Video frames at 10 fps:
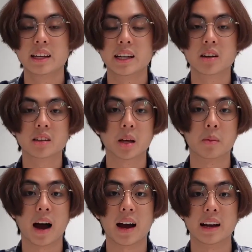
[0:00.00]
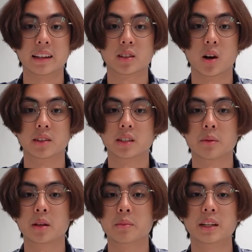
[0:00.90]
Here are some highlights on some
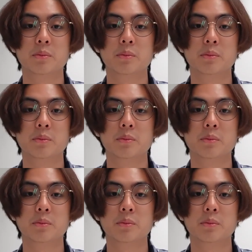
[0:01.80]
of the mini